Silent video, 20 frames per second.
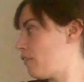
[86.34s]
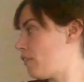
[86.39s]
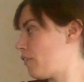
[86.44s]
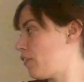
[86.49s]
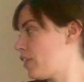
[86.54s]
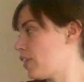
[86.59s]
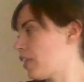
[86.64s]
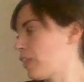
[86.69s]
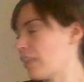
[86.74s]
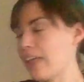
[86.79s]

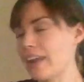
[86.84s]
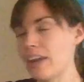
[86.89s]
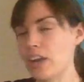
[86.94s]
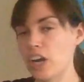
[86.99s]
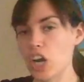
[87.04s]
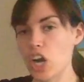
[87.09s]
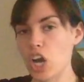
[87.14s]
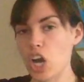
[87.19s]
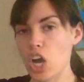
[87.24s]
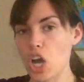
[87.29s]
For the
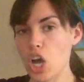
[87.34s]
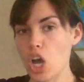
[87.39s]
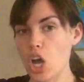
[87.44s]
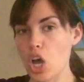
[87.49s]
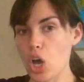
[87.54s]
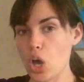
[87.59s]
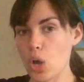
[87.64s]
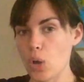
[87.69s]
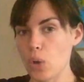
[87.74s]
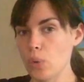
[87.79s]
letter
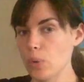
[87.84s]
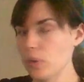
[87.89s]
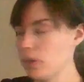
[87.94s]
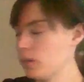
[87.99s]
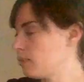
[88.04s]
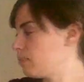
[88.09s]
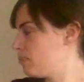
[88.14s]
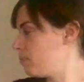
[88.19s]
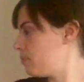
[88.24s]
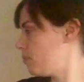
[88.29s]
O,
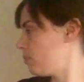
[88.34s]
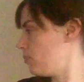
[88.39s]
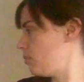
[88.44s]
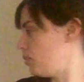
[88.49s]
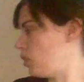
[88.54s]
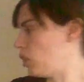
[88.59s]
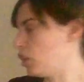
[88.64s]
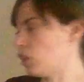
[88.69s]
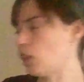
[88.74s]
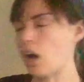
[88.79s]

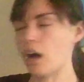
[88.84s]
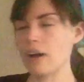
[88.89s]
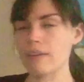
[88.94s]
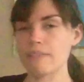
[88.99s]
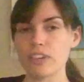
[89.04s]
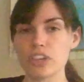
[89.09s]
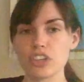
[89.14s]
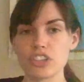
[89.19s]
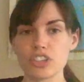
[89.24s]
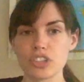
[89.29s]
the
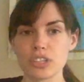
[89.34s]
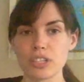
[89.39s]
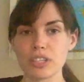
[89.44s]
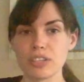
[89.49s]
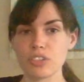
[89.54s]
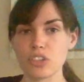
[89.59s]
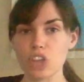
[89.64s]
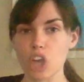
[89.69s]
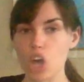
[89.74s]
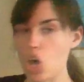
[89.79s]
long version
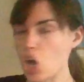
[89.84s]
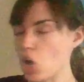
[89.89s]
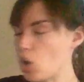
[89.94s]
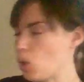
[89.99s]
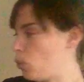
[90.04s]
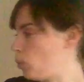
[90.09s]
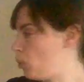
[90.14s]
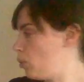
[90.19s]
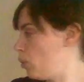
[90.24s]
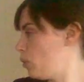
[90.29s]
is
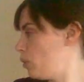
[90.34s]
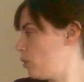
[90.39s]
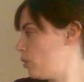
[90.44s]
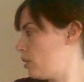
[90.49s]
O,